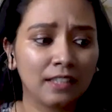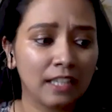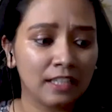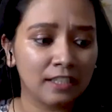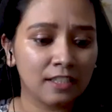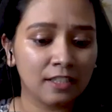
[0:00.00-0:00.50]

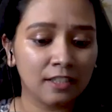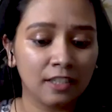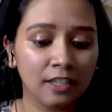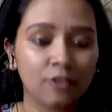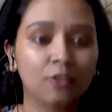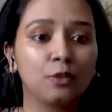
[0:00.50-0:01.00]
that
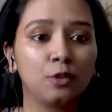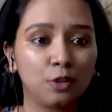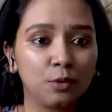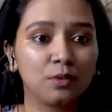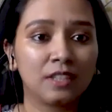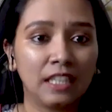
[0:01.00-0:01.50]
it's good
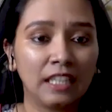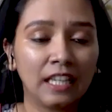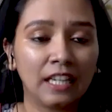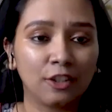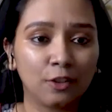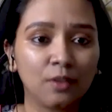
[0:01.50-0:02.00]
to see that